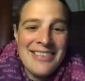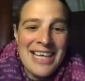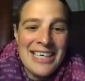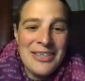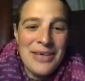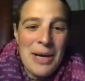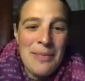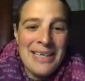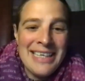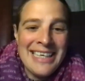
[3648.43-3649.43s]
Thank you,
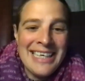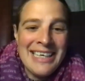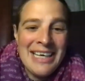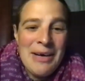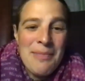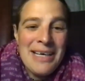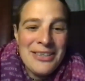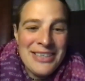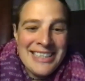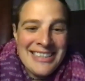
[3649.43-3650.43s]
Emily. My
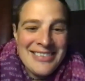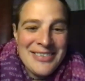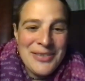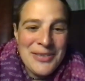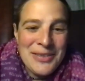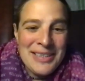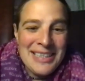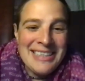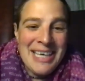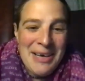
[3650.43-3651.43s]
greetings to
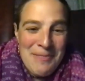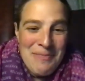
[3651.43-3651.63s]
Tim.